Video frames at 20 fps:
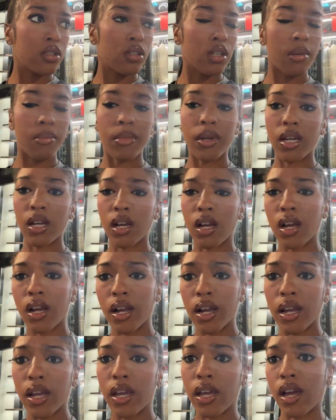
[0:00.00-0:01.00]
So I'm like, all
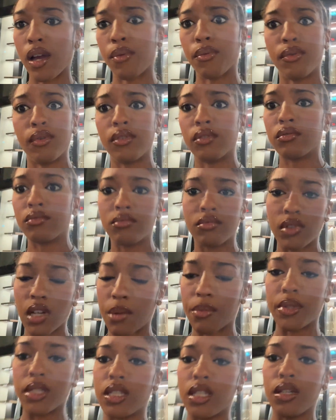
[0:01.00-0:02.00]
right, I won't
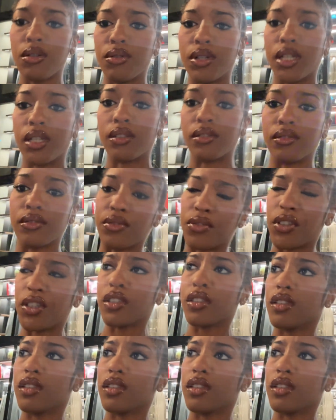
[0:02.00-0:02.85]
come and see you then. Well,